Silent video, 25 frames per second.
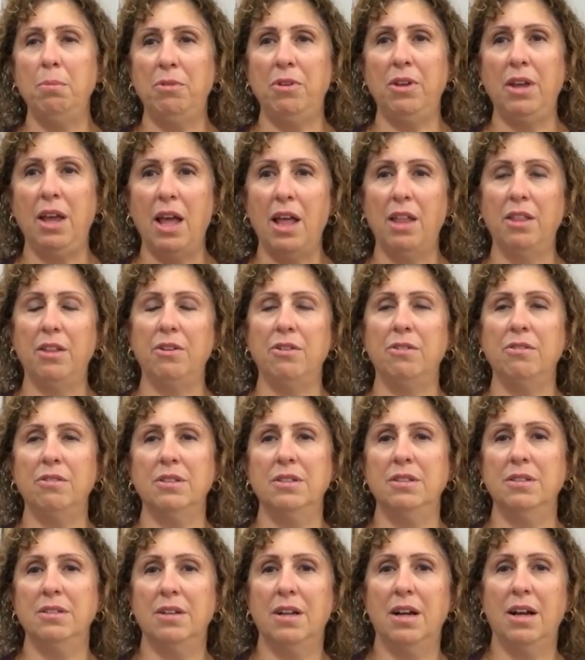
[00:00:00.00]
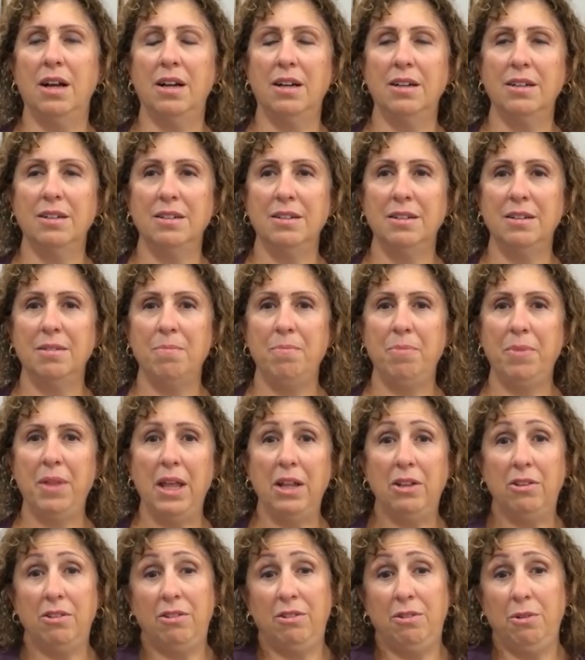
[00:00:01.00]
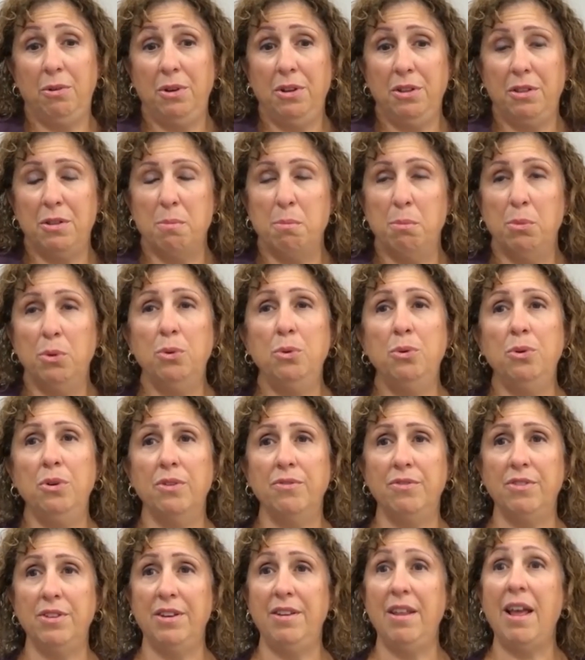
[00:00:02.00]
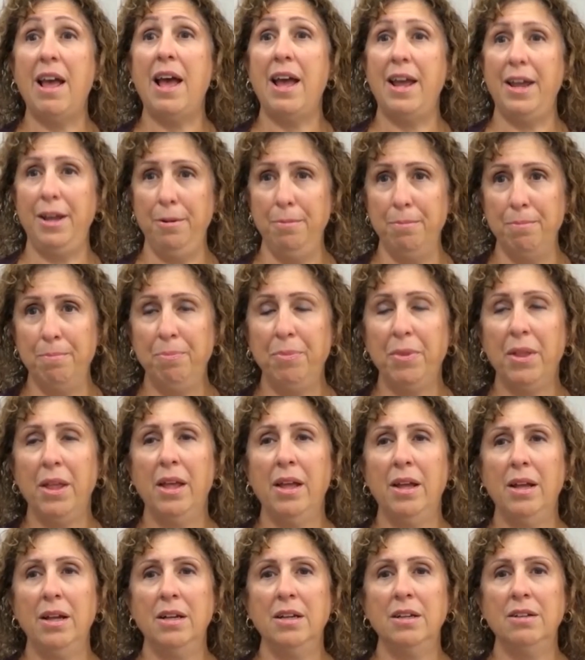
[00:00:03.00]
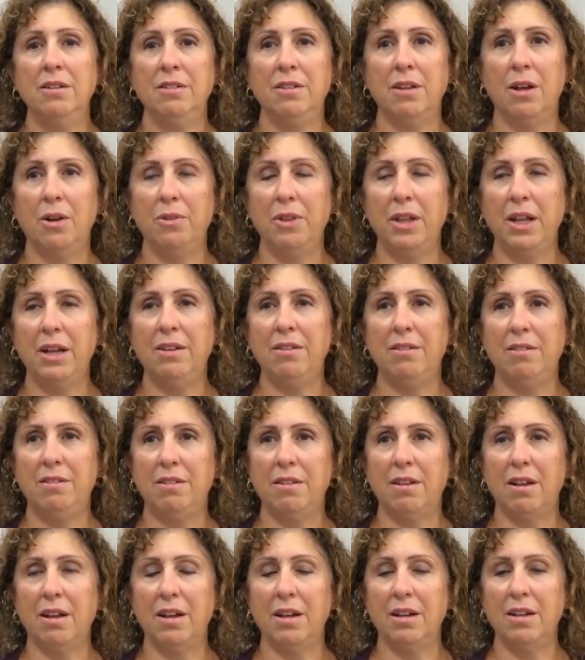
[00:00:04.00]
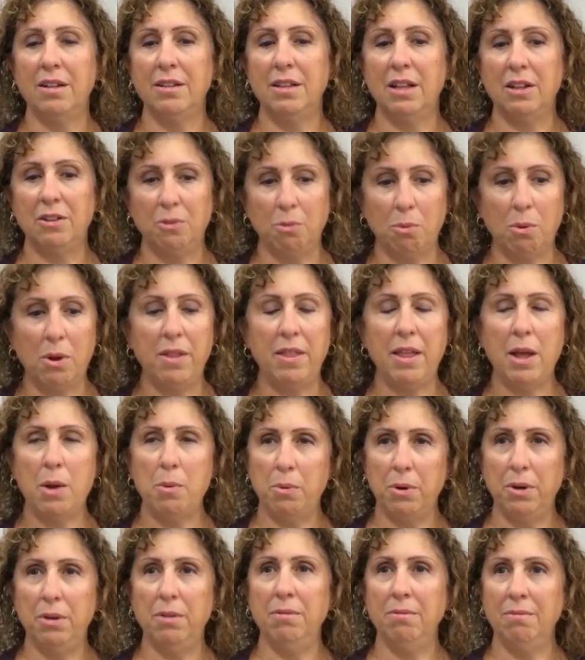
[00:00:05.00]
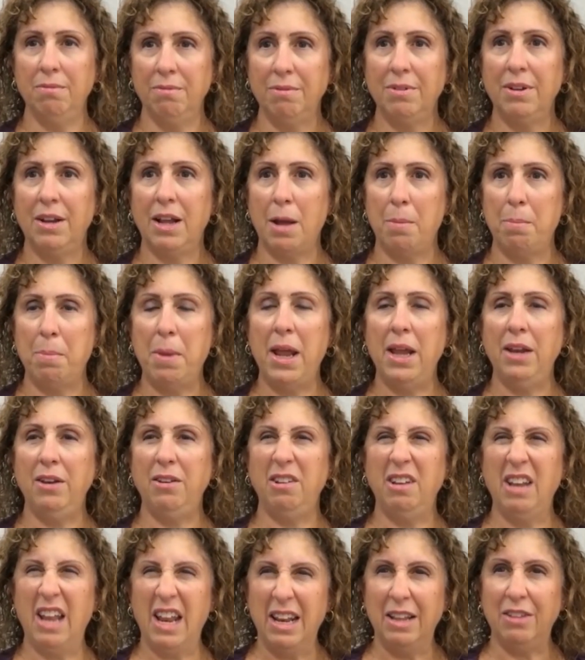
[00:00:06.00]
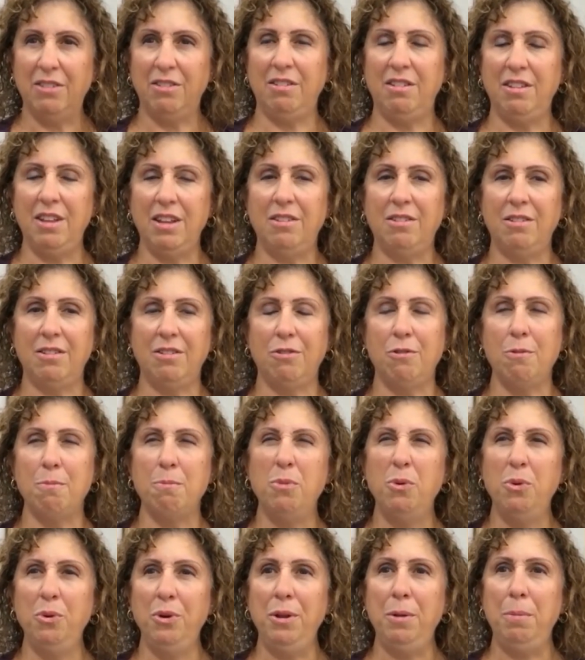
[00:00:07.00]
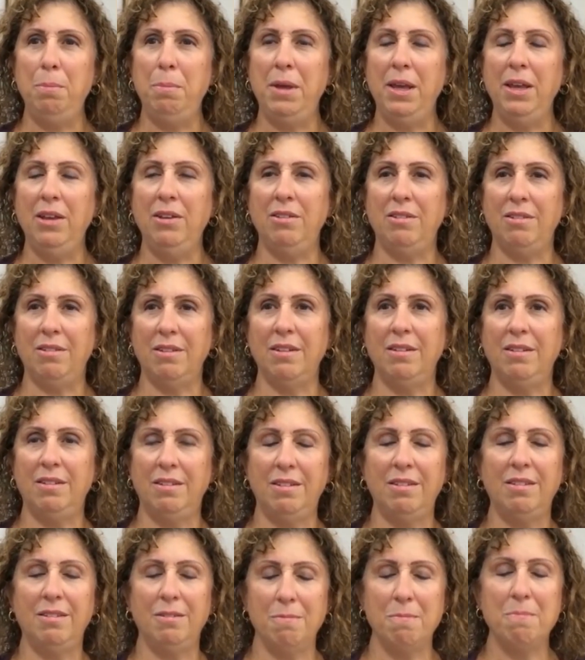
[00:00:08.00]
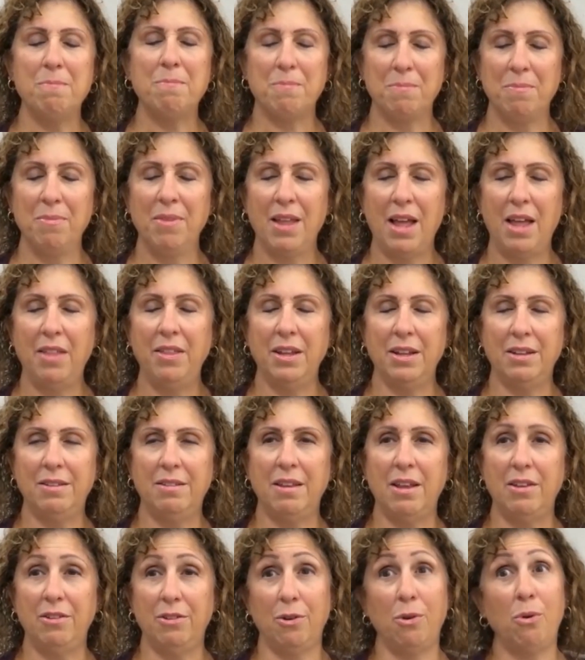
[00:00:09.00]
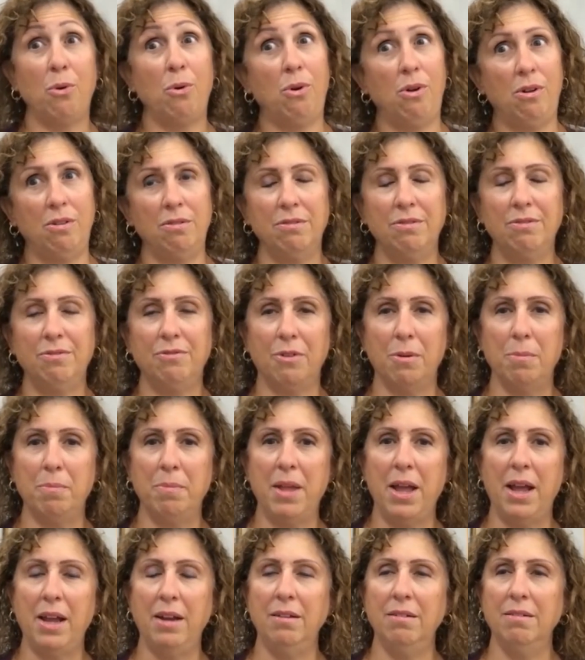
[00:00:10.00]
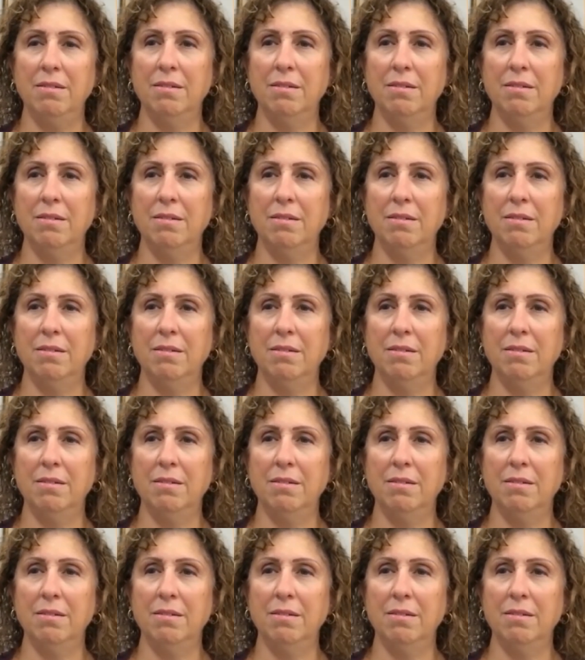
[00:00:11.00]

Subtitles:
together, and it suited the mood of the day. So that's why that one got painted. It's a movie piece. I think it says it all from that.